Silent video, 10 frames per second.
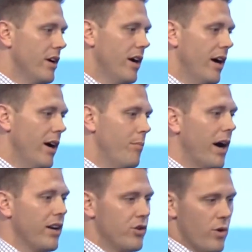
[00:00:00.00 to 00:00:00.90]
by
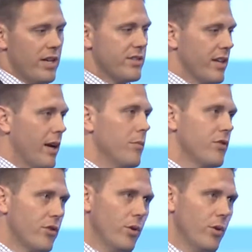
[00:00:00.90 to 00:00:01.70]
an address that comes to